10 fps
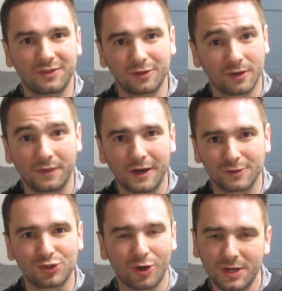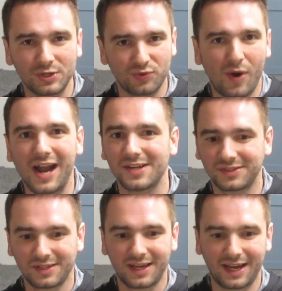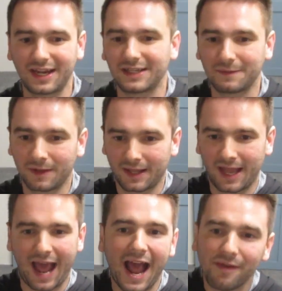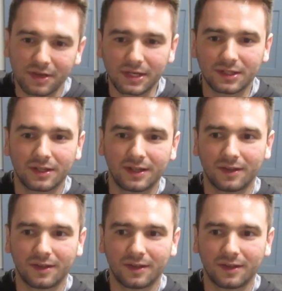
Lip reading: their journey twice, and having